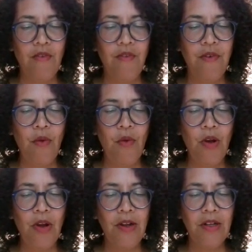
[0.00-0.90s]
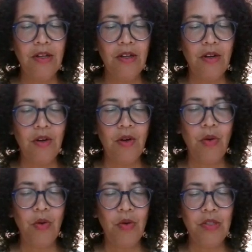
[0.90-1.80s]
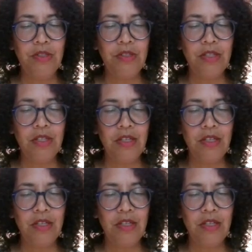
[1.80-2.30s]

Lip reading: 4, hold,